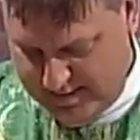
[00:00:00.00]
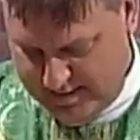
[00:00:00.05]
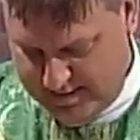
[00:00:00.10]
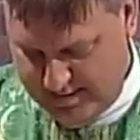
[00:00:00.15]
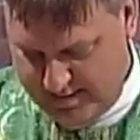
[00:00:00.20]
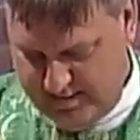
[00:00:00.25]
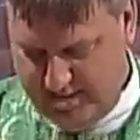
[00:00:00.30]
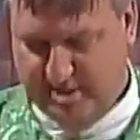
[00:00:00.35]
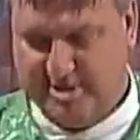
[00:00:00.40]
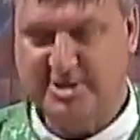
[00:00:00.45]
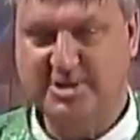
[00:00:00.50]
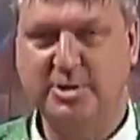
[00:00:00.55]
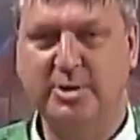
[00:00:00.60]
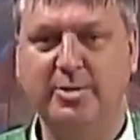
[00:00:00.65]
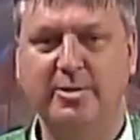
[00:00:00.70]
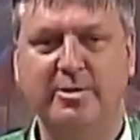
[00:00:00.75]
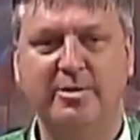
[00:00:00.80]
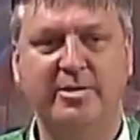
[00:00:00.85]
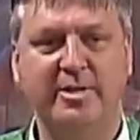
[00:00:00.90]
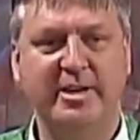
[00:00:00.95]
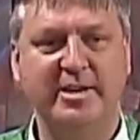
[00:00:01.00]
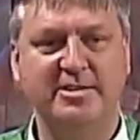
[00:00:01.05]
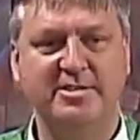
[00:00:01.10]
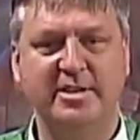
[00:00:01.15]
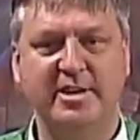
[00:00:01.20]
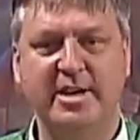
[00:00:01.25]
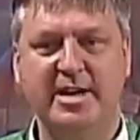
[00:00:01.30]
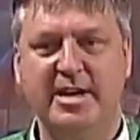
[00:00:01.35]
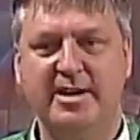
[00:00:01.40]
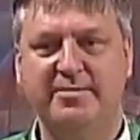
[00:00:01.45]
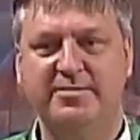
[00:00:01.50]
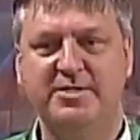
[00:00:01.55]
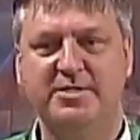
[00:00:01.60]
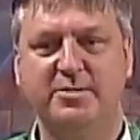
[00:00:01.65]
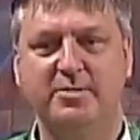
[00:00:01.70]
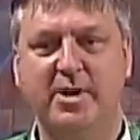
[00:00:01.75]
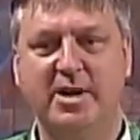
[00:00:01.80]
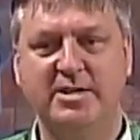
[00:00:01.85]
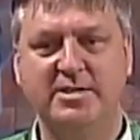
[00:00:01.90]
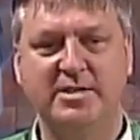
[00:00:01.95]
there are certain things that he gives to
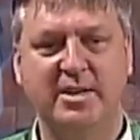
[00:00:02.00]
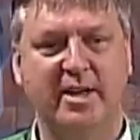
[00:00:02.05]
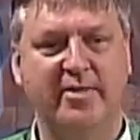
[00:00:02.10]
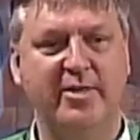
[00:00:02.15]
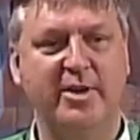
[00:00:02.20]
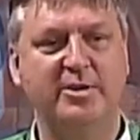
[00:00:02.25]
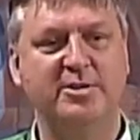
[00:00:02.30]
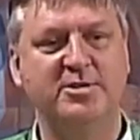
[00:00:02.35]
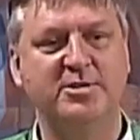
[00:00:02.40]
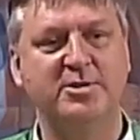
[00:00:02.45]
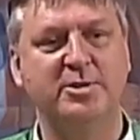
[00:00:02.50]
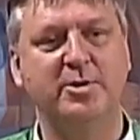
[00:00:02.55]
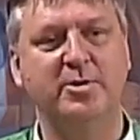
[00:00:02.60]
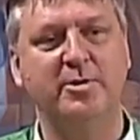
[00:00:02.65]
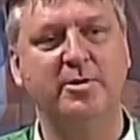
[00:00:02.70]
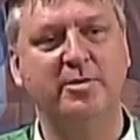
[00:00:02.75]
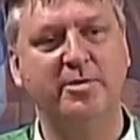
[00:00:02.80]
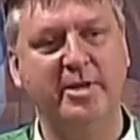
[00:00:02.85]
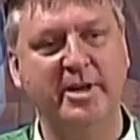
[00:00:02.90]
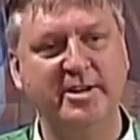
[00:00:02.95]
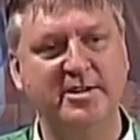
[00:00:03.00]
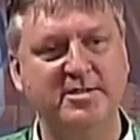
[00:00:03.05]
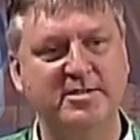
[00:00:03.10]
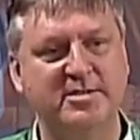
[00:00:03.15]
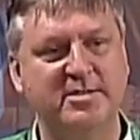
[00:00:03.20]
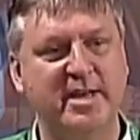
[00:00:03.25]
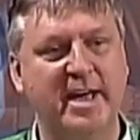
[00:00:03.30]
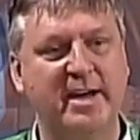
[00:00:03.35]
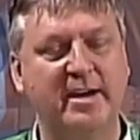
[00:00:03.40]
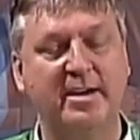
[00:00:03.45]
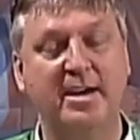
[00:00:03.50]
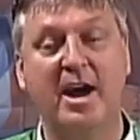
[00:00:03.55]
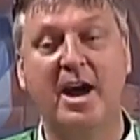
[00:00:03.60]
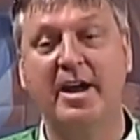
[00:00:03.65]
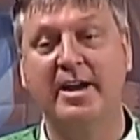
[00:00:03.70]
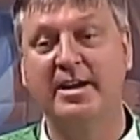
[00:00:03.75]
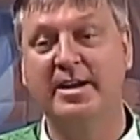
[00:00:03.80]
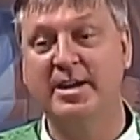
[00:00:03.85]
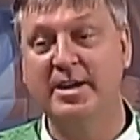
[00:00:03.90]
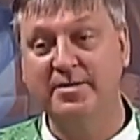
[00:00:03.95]
us, and there are certain things that
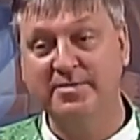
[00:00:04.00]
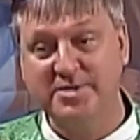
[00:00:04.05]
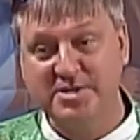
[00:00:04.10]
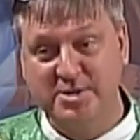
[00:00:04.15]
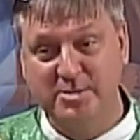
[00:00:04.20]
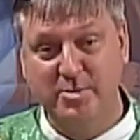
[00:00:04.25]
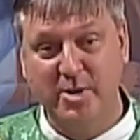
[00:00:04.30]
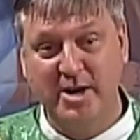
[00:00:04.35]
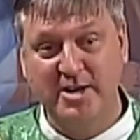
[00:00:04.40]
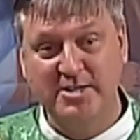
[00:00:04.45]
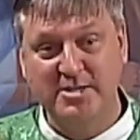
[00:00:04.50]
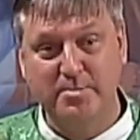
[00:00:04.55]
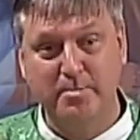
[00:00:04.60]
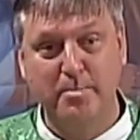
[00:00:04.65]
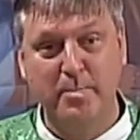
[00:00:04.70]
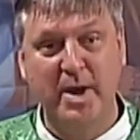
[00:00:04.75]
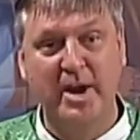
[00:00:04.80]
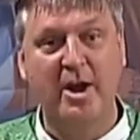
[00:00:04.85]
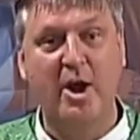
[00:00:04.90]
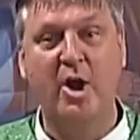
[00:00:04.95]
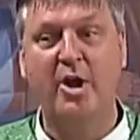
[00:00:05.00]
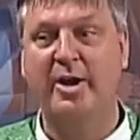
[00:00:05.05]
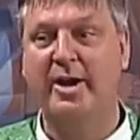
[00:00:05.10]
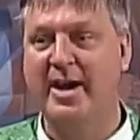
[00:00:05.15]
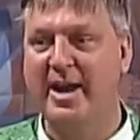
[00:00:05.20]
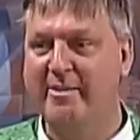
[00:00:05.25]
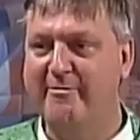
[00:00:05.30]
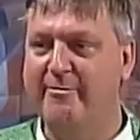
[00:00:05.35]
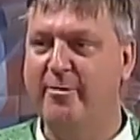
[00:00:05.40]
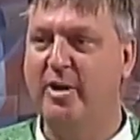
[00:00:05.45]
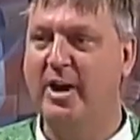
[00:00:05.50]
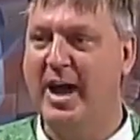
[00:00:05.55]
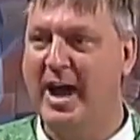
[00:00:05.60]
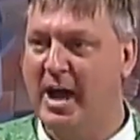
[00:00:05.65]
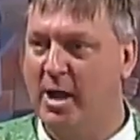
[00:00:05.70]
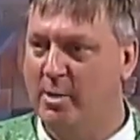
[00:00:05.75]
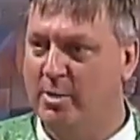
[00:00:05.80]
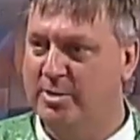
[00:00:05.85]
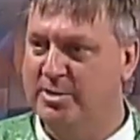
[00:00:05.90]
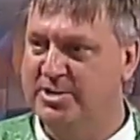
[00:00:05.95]
God gives to us but are never
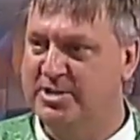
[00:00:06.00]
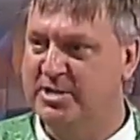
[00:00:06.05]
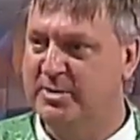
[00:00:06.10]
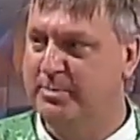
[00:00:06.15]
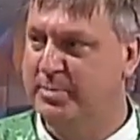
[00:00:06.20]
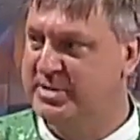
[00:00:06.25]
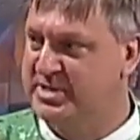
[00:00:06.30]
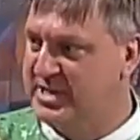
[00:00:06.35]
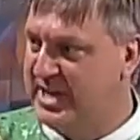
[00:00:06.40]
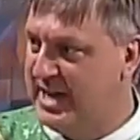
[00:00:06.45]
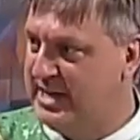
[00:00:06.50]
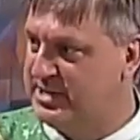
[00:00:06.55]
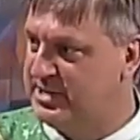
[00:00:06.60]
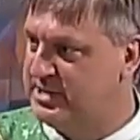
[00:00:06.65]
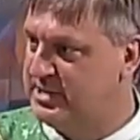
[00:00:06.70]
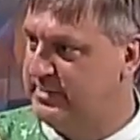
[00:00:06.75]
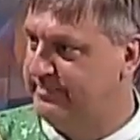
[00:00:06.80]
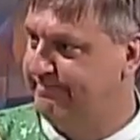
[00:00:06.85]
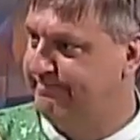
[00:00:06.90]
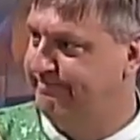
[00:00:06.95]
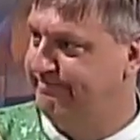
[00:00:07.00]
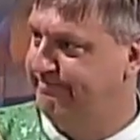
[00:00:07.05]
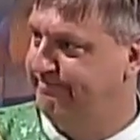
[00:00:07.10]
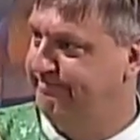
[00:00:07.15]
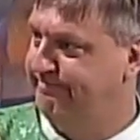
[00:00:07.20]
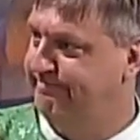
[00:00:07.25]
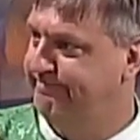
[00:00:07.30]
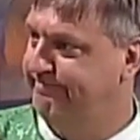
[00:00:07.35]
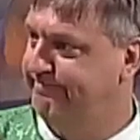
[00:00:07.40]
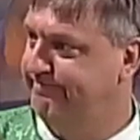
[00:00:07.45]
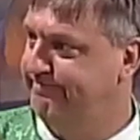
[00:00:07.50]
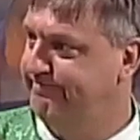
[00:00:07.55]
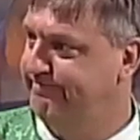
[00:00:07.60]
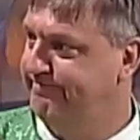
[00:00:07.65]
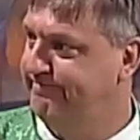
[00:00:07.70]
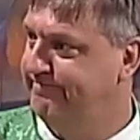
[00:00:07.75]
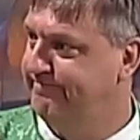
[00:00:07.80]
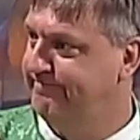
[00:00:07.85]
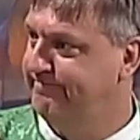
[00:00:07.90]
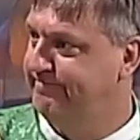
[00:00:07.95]
ours to possess.
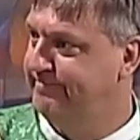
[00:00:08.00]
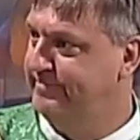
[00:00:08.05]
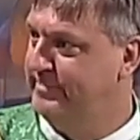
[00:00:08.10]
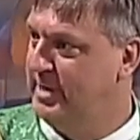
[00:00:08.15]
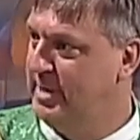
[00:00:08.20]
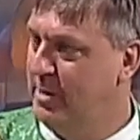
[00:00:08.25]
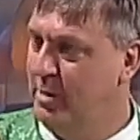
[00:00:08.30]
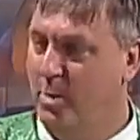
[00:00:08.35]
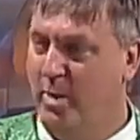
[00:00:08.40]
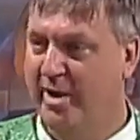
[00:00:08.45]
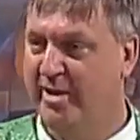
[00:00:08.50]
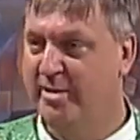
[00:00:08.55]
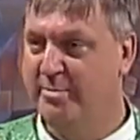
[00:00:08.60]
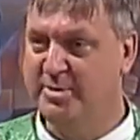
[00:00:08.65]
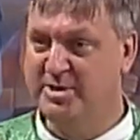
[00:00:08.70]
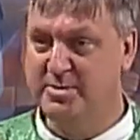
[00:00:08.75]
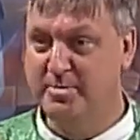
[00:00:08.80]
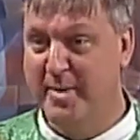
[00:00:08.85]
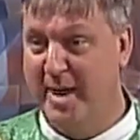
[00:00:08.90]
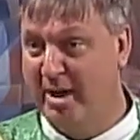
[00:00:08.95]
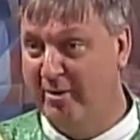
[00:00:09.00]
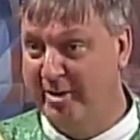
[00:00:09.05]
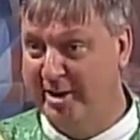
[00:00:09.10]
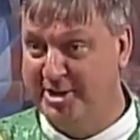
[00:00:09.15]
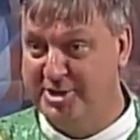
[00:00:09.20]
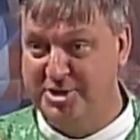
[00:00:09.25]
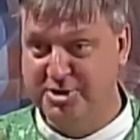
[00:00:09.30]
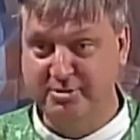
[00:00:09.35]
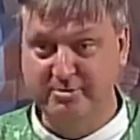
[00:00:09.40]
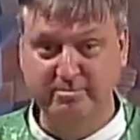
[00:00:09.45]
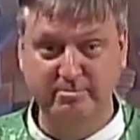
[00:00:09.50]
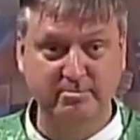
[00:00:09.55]
One of them is marriage.